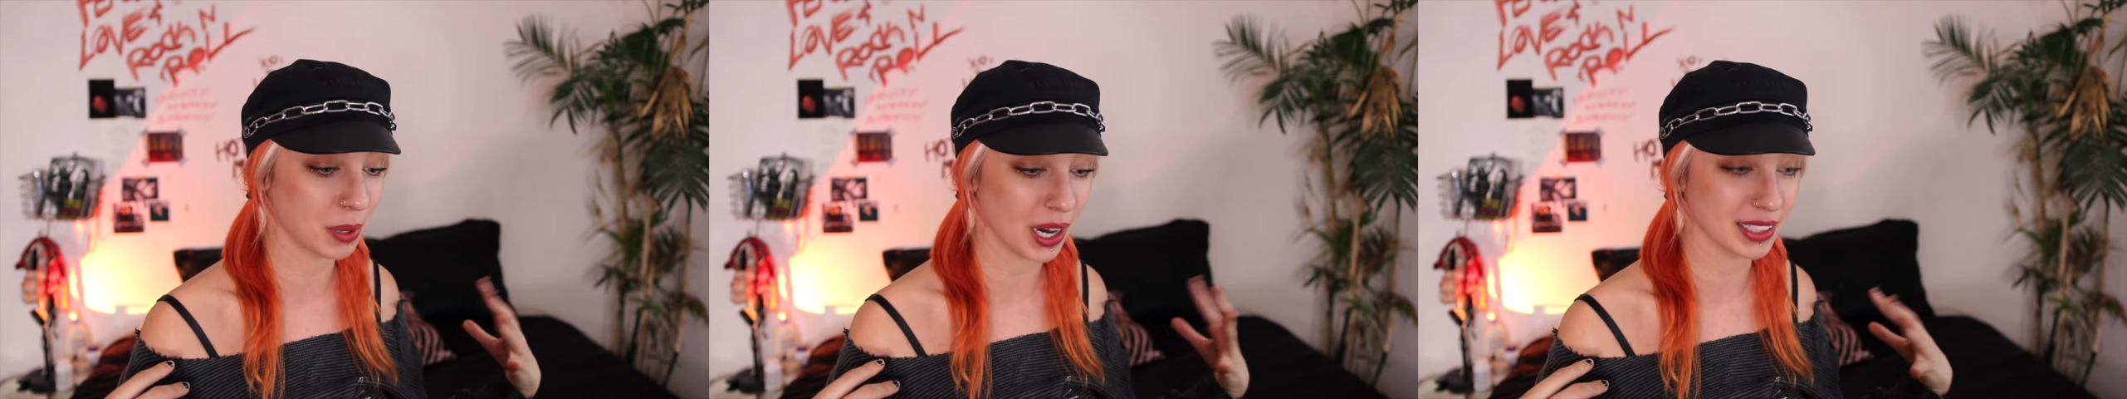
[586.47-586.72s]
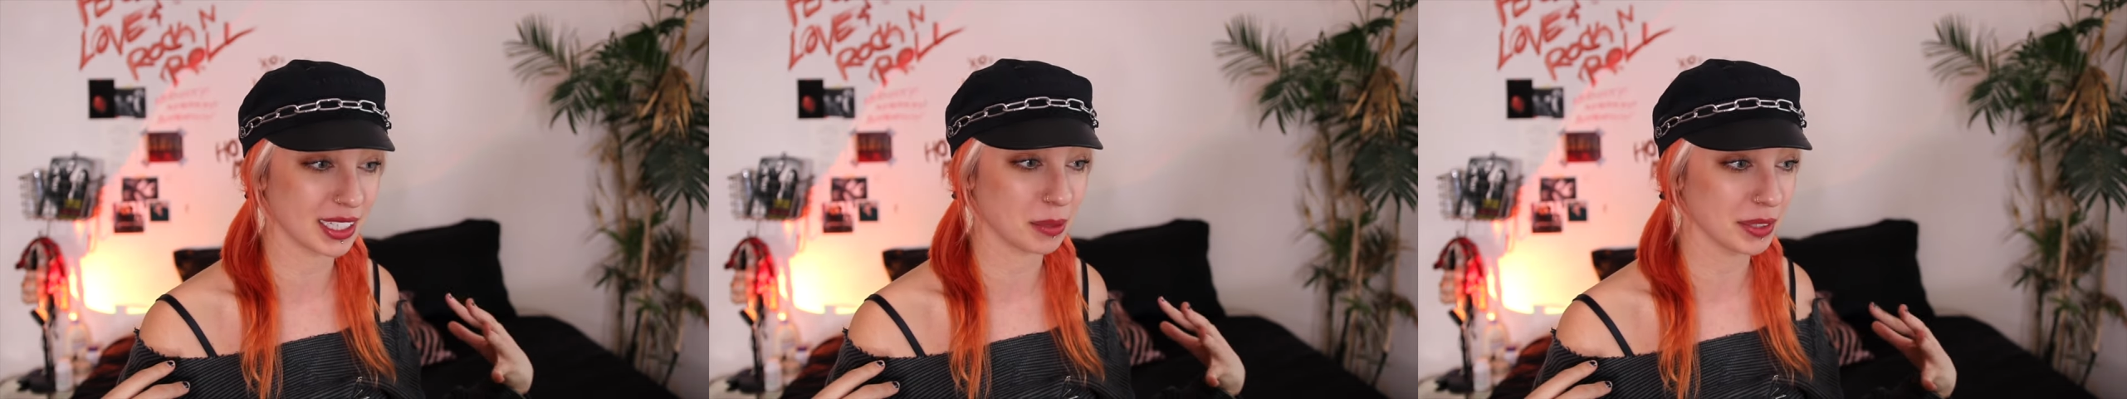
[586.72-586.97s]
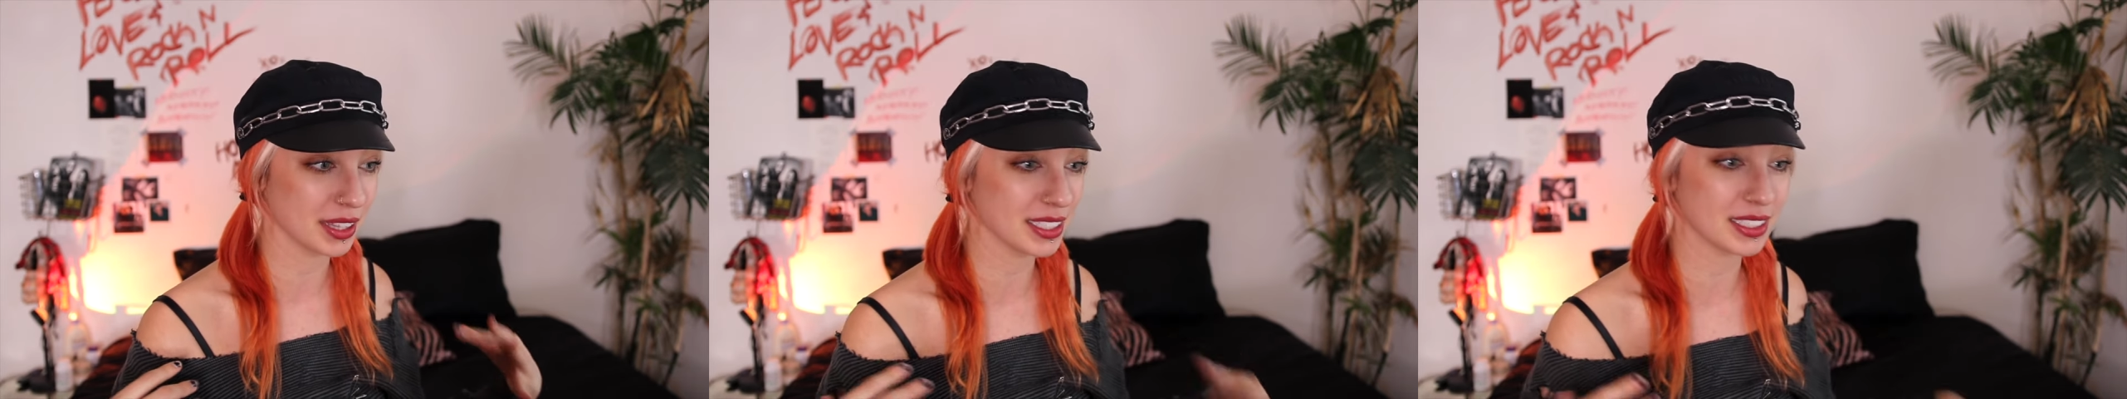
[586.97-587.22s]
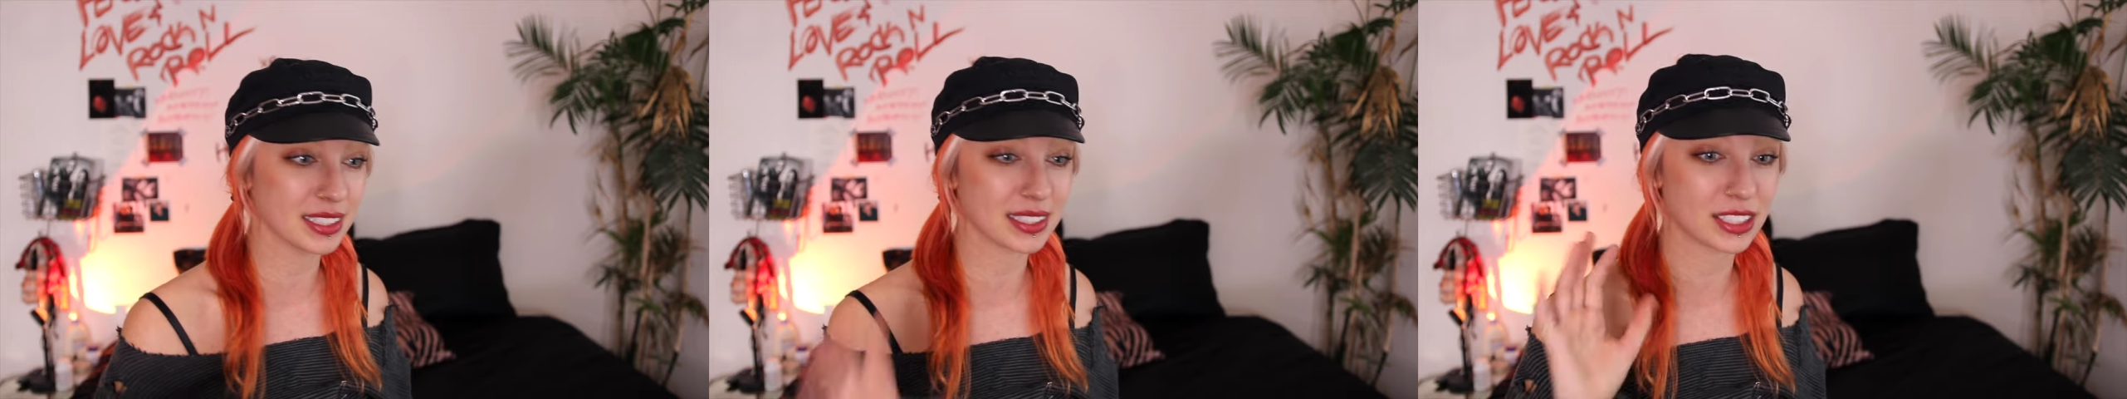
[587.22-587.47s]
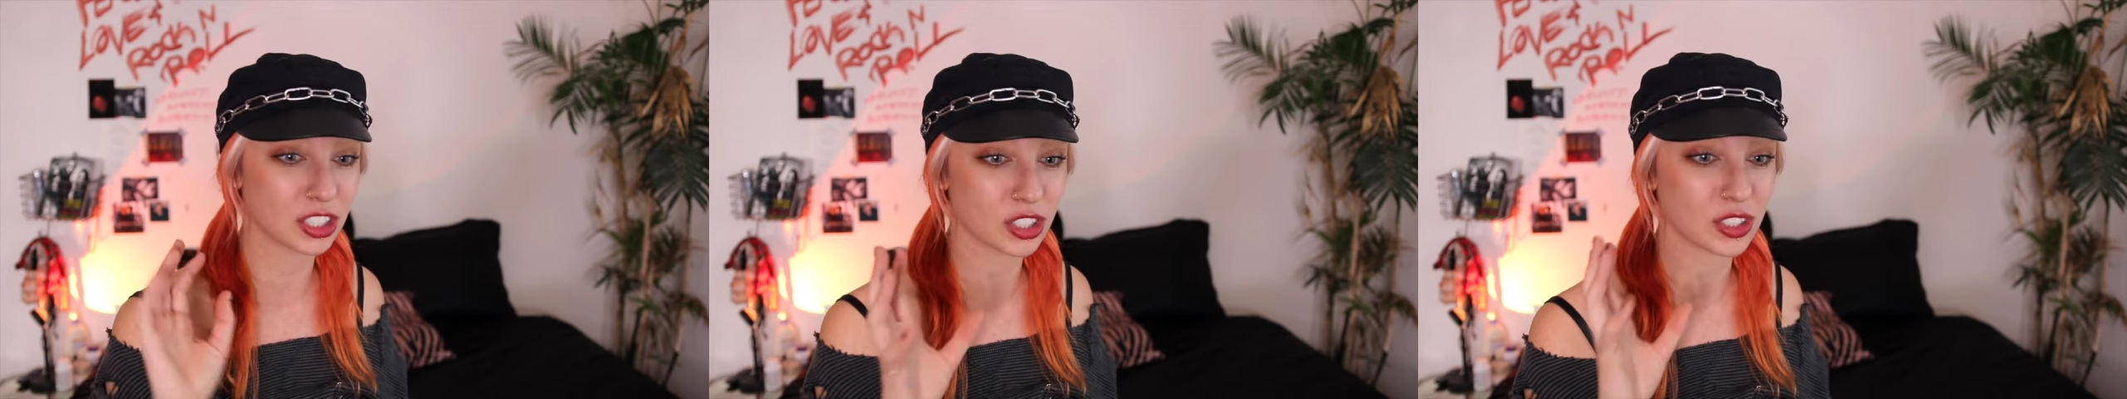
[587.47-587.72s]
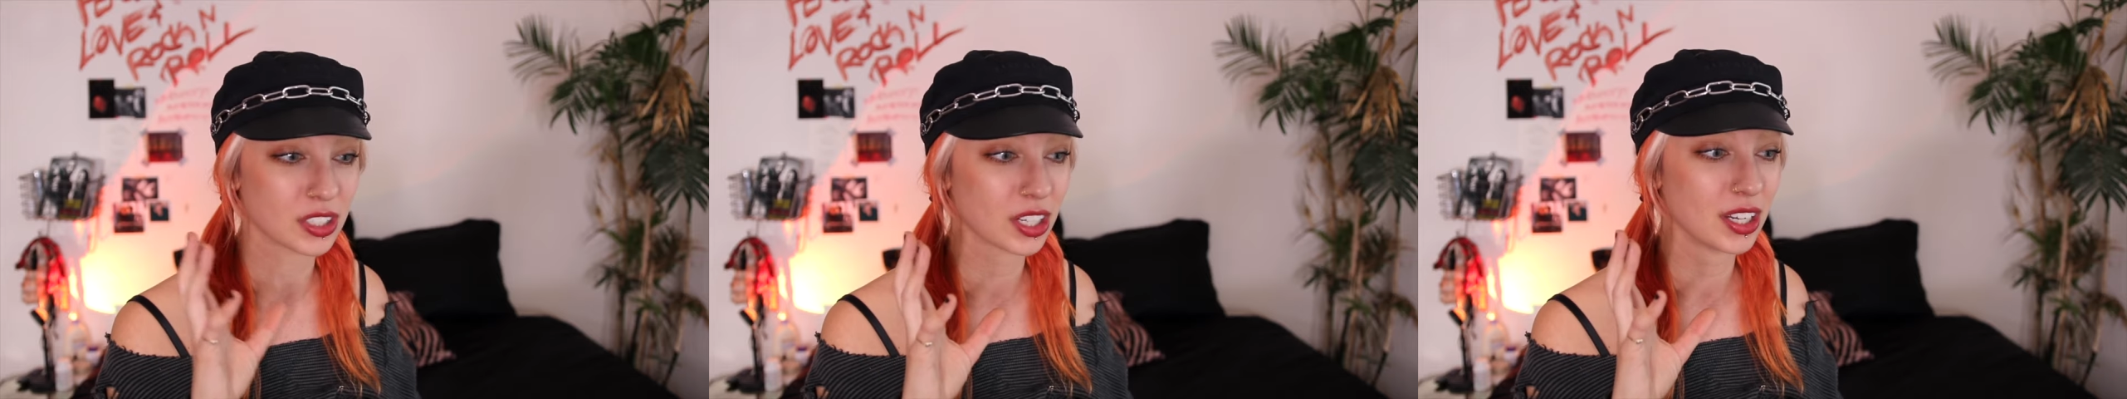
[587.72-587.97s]
pausing, but this is
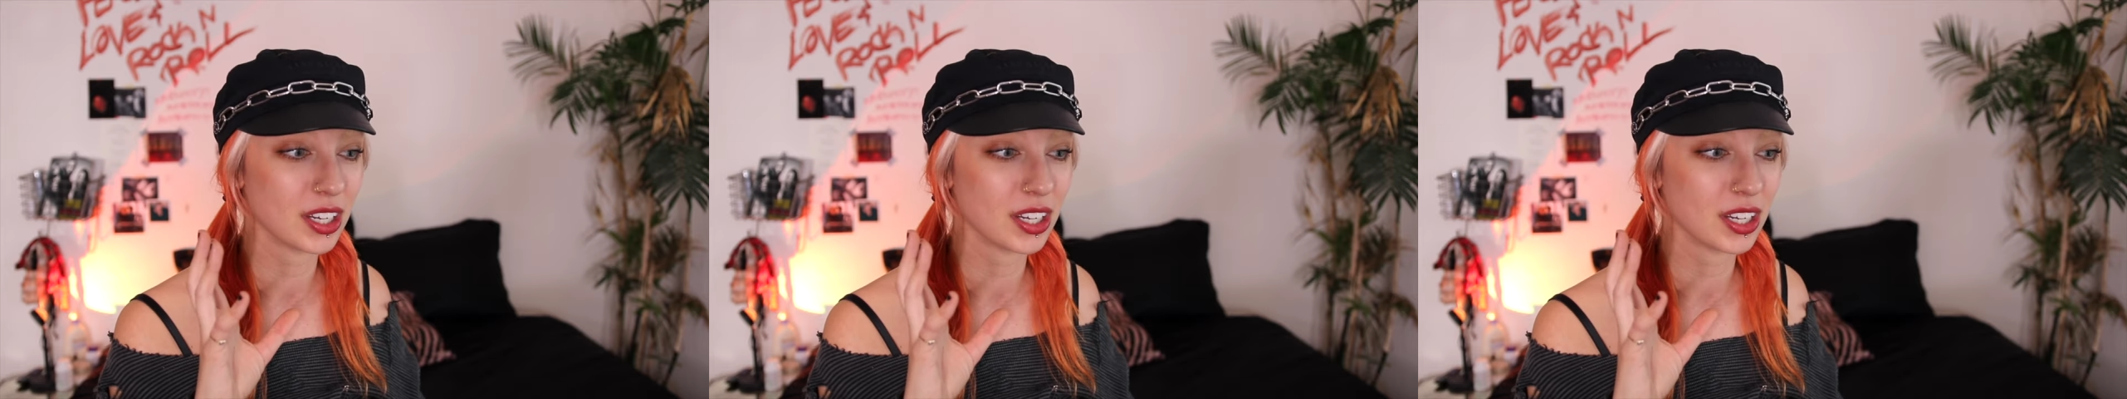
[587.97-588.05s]
just